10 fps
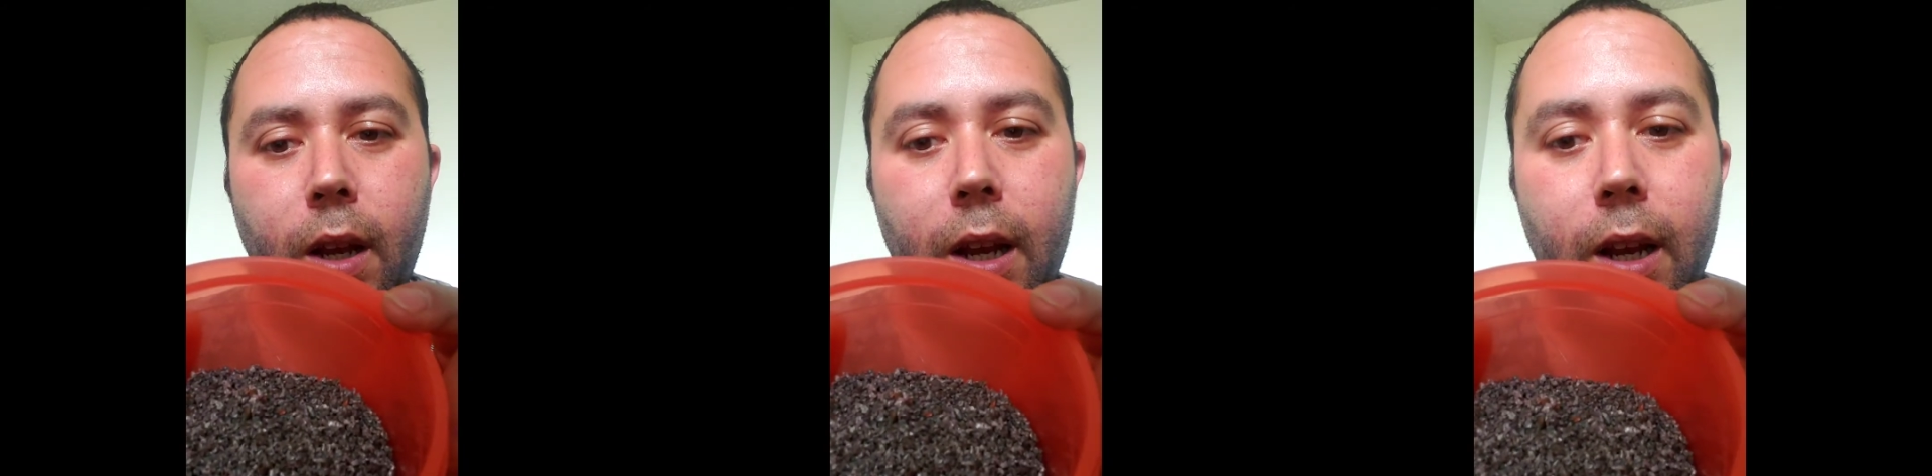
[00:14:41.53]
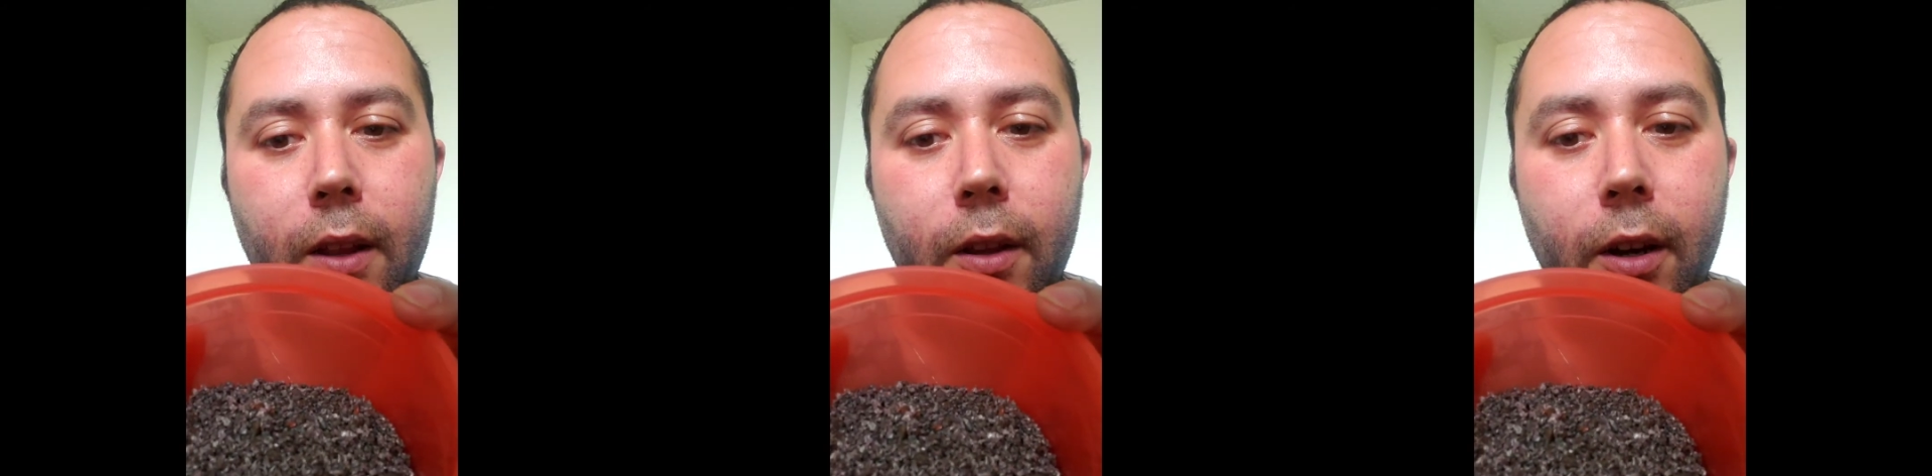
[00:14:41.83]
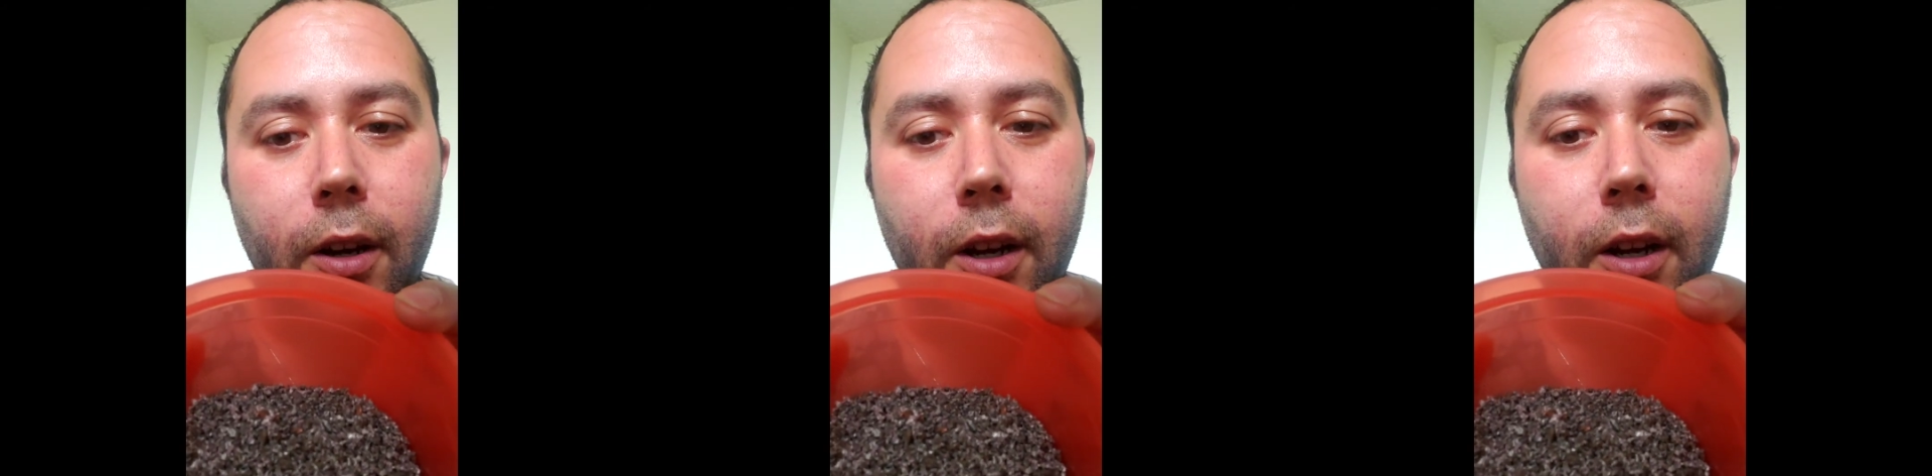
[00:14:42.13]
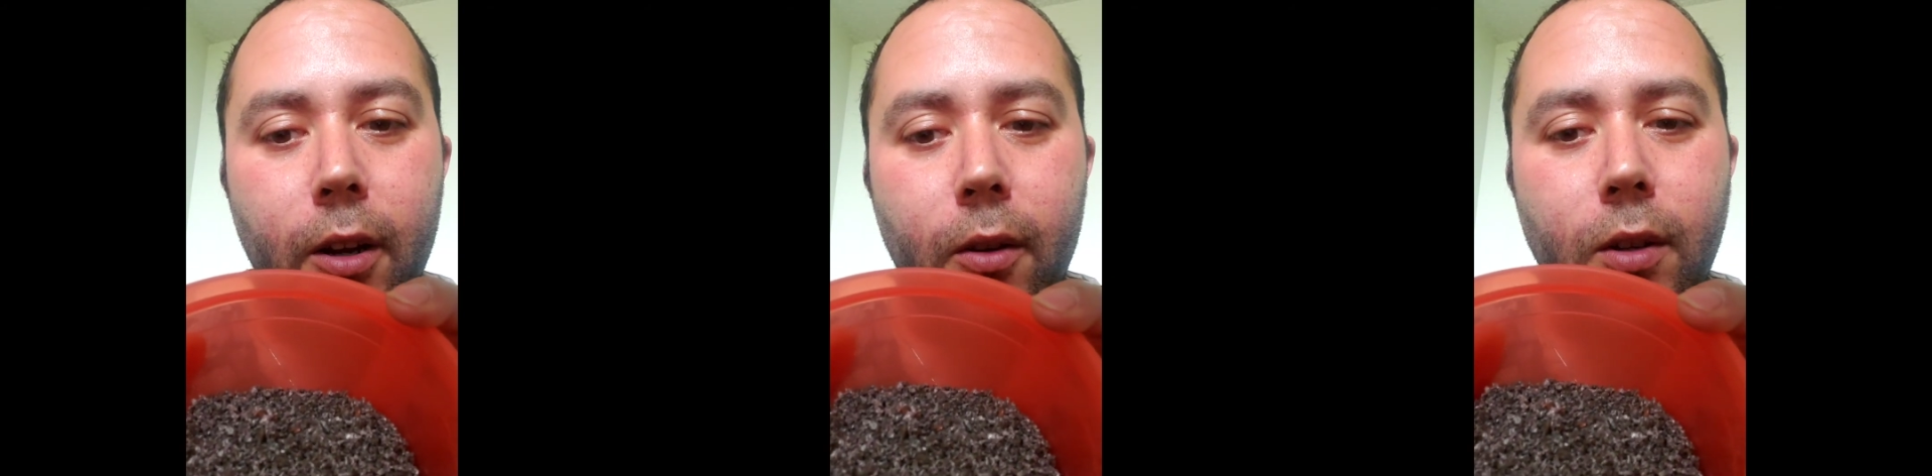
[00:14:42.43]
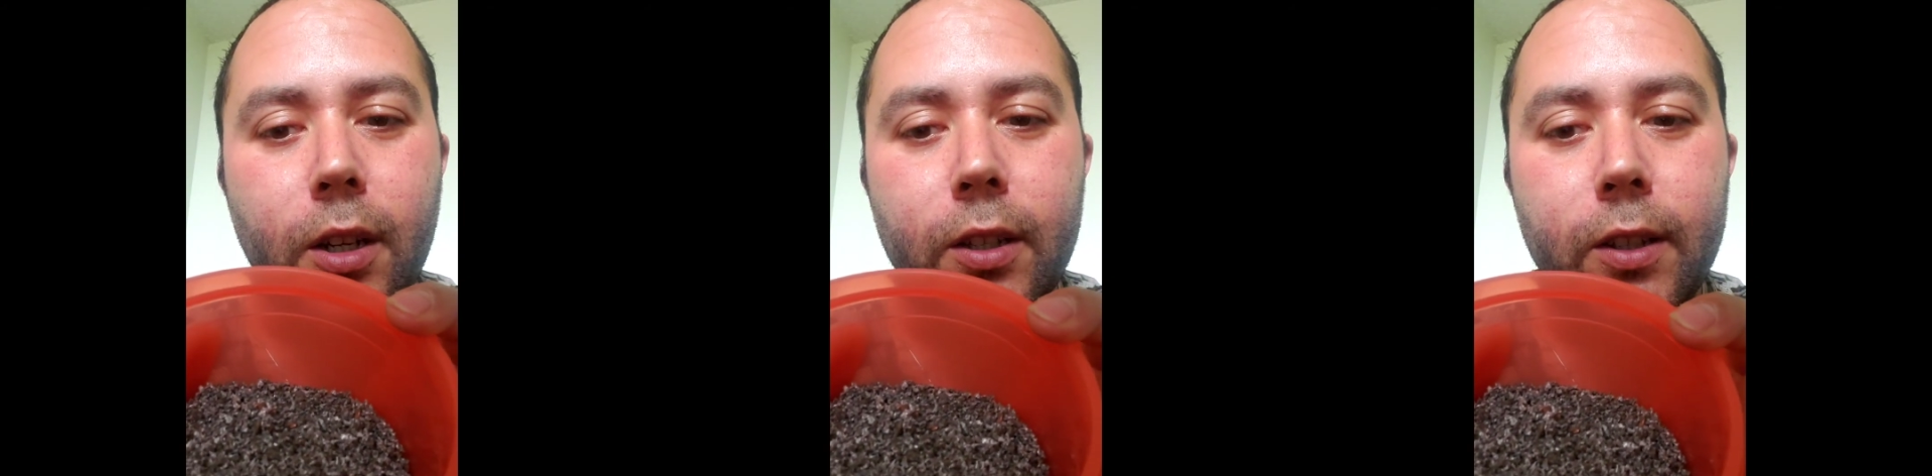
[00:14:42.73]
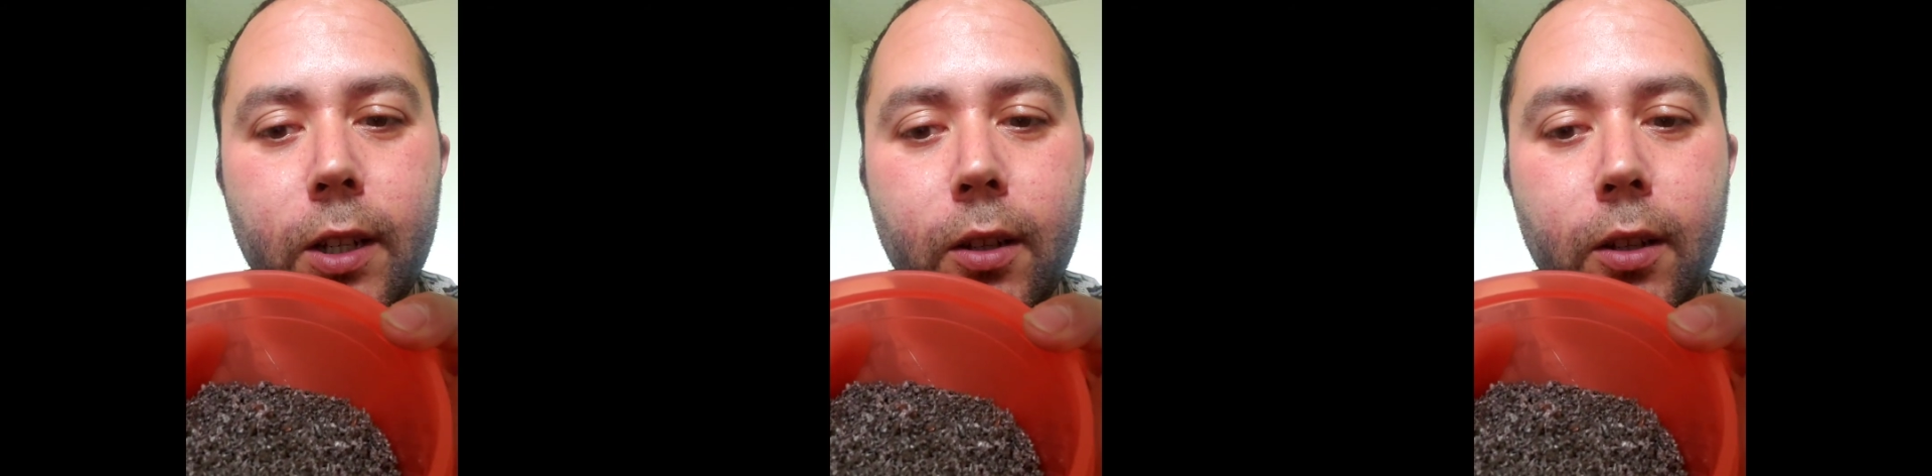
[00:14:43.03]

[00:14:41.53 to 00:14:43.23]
And there you go. You can see